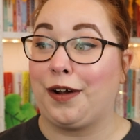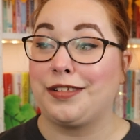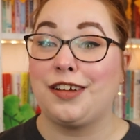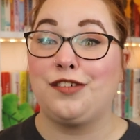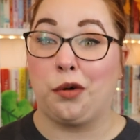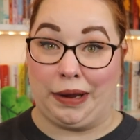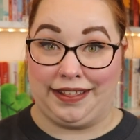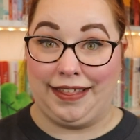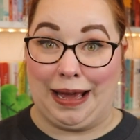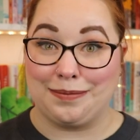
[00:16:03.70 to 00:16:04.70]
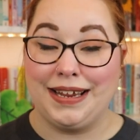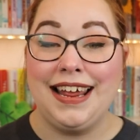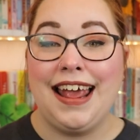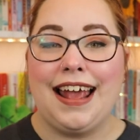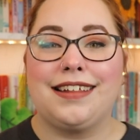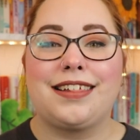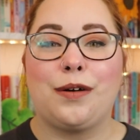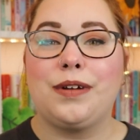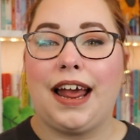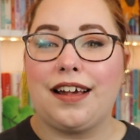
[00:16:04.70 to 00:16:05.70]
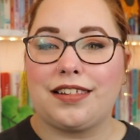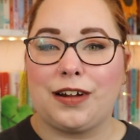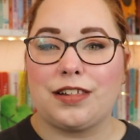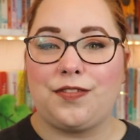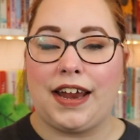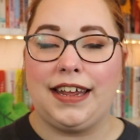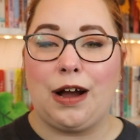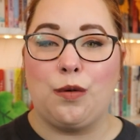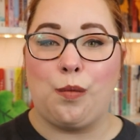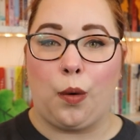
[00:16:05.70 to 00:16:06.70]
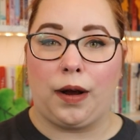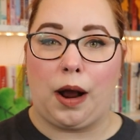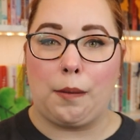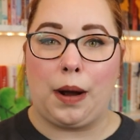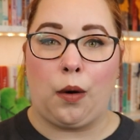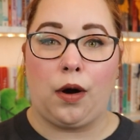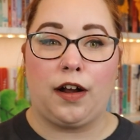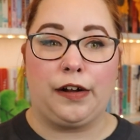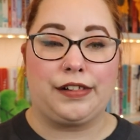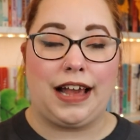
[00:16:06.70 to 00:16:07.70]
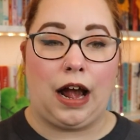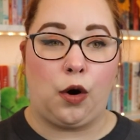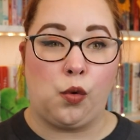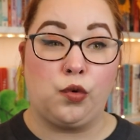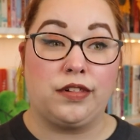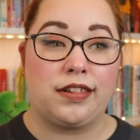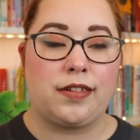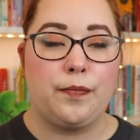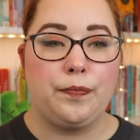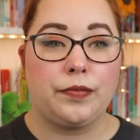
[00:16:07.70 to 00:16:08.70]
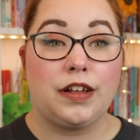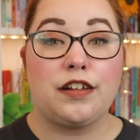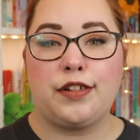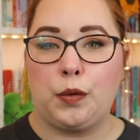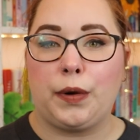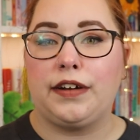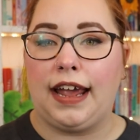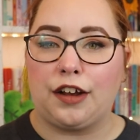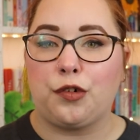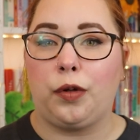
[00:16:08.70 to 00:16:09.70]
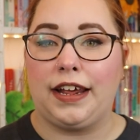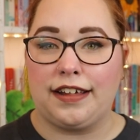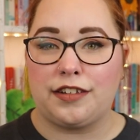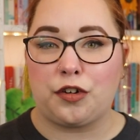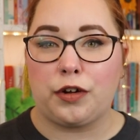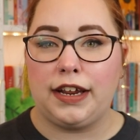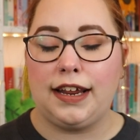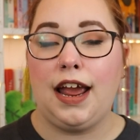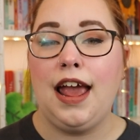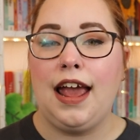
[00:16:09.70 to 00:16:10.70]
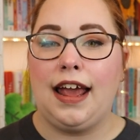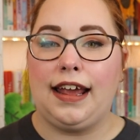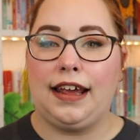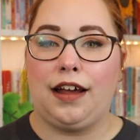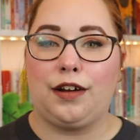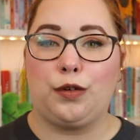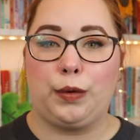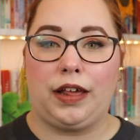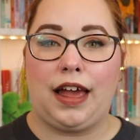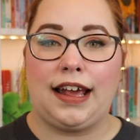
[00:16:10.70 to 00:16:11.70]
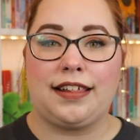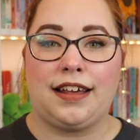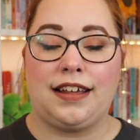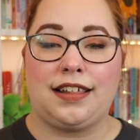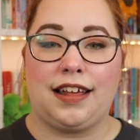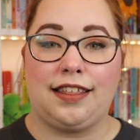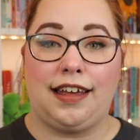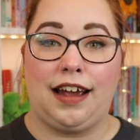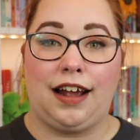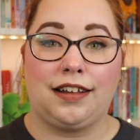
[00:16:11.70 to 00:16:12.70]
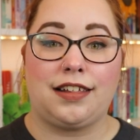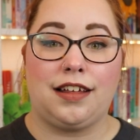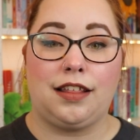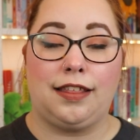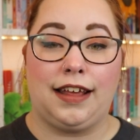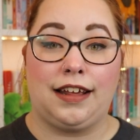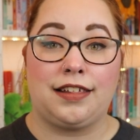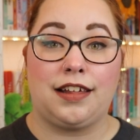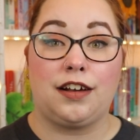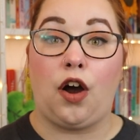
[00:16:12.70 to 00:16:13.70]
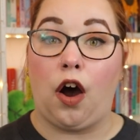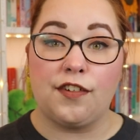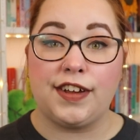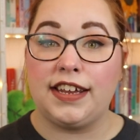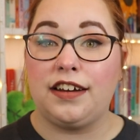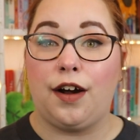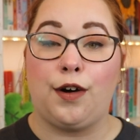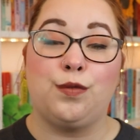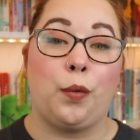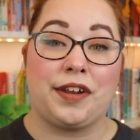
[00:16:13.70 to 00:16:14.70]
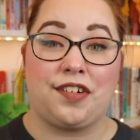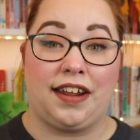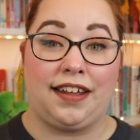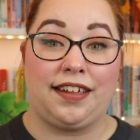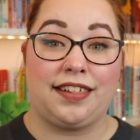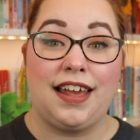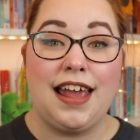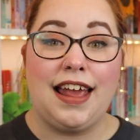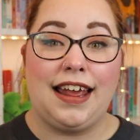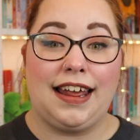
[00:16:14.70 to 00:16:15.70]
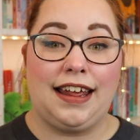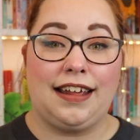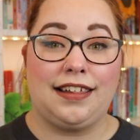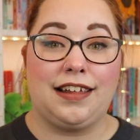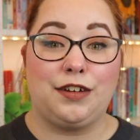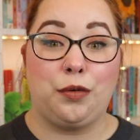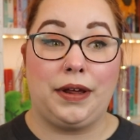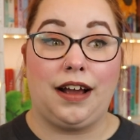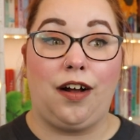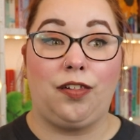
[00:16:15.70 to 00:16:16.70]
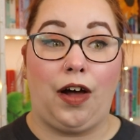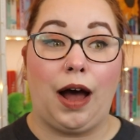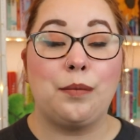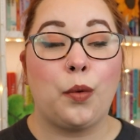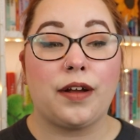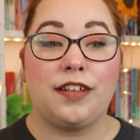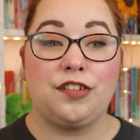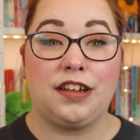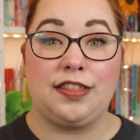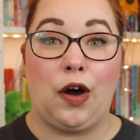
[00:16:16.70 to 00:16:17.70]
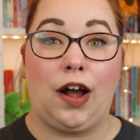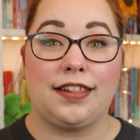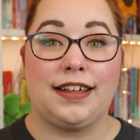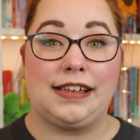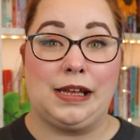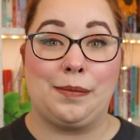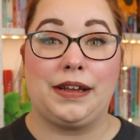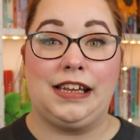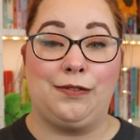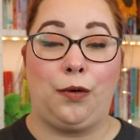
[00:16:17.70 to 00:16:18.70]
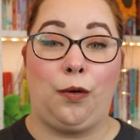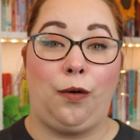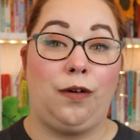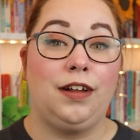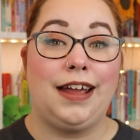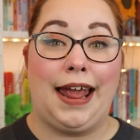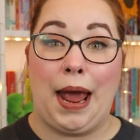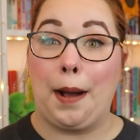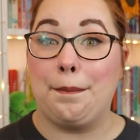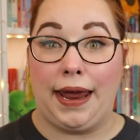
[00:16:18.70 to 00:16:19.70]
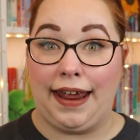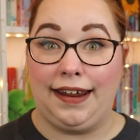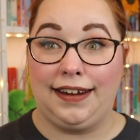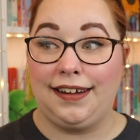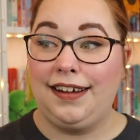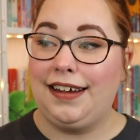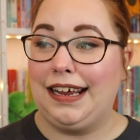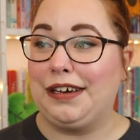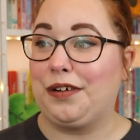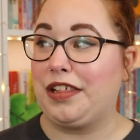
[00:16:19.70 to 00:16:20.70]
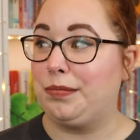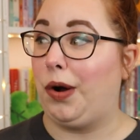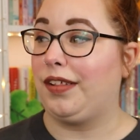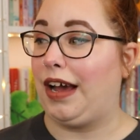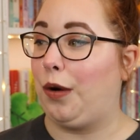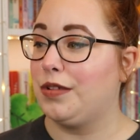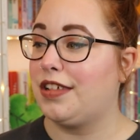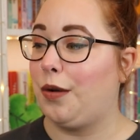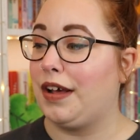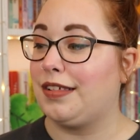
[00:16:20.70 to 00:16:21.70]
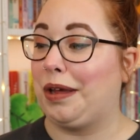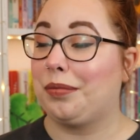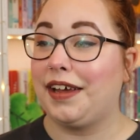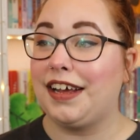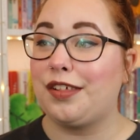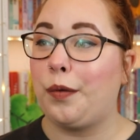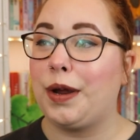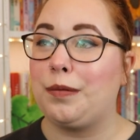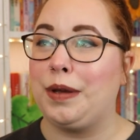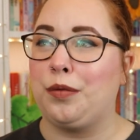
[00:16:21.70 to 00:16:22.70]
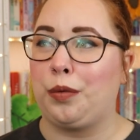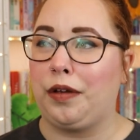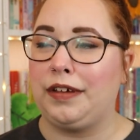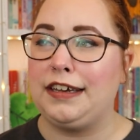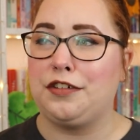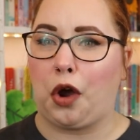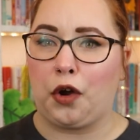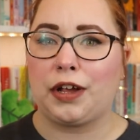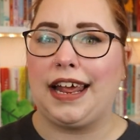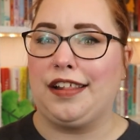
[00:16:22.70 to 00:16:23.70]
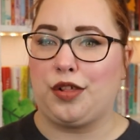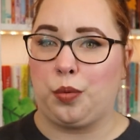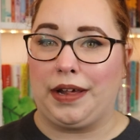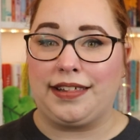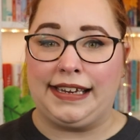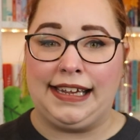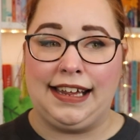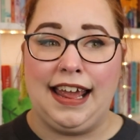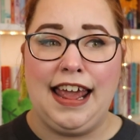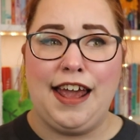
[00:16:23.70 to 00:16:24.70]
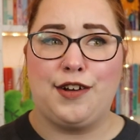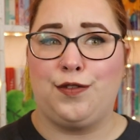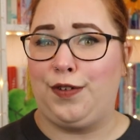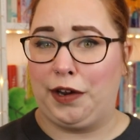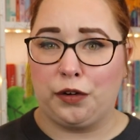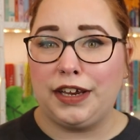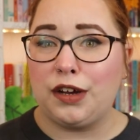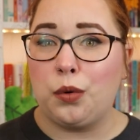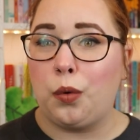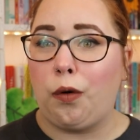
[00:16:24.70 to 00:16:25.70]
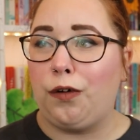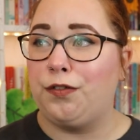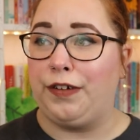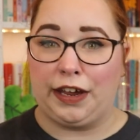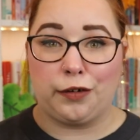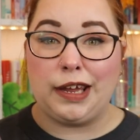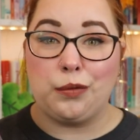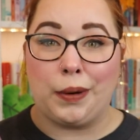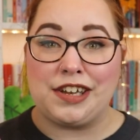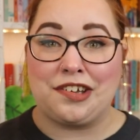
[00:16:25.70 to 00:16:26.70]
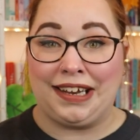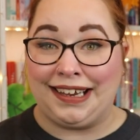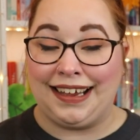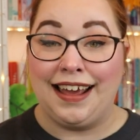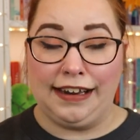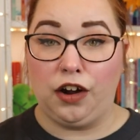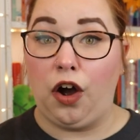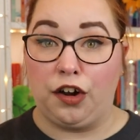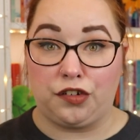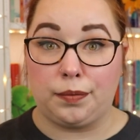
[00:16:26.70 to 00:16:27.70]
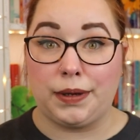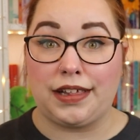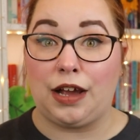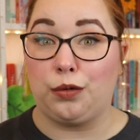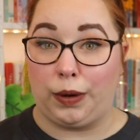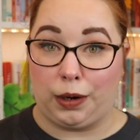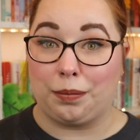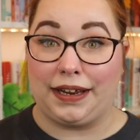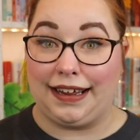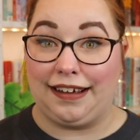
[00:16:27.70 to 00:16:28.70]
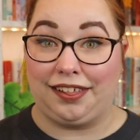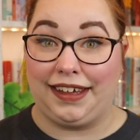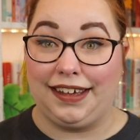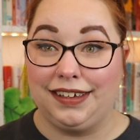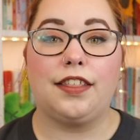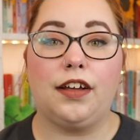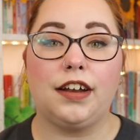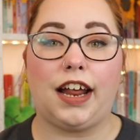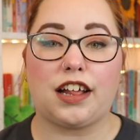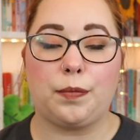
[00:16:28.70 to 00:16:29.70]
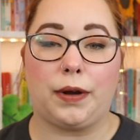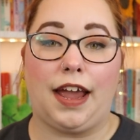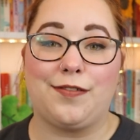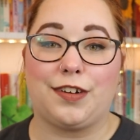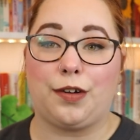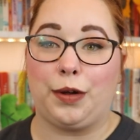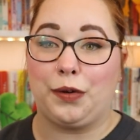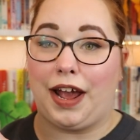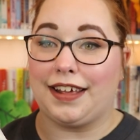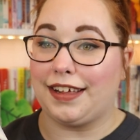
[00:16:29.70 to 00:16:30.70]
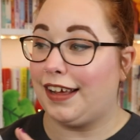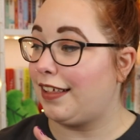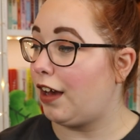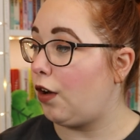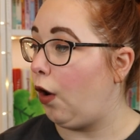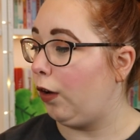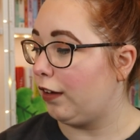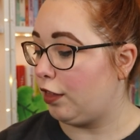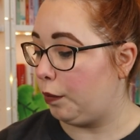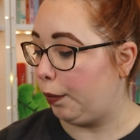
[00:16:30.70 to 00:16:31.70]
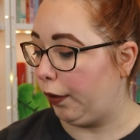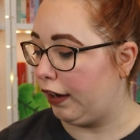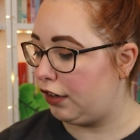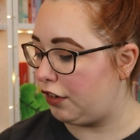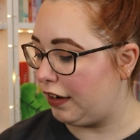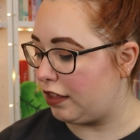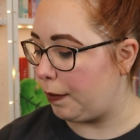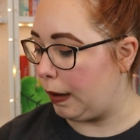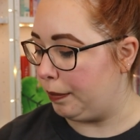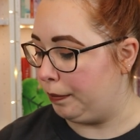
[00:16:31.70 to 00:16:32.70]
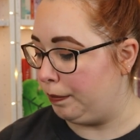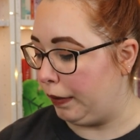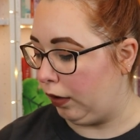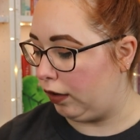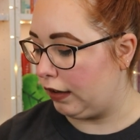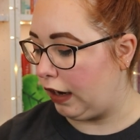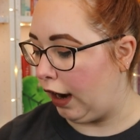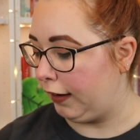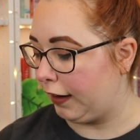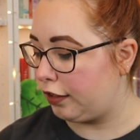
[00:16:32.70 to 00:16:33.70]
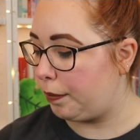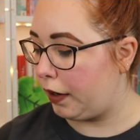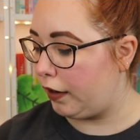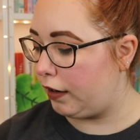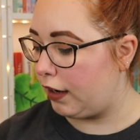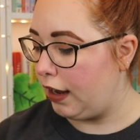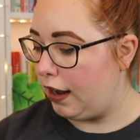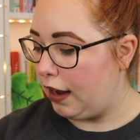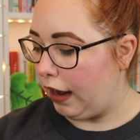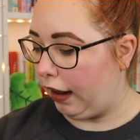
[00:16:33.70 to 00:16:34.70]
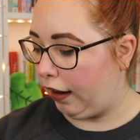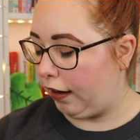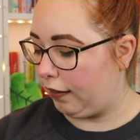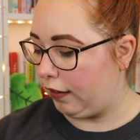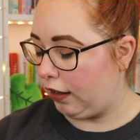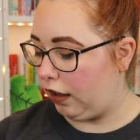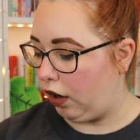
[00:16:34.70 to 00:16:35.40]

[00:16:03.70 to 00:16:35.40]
her to join them. And so Nat starts finding out more about her town's supernatural history and realizes that this coven of witches is doing a lot more than she thought to keep evil at bay in her small town. So it seems like it's going to be really dark and twisty, very cool, very witchy, and 100% right up my alley. The next book I have to show you guys is called The Bridge, and it's by Bill Konigsberg, and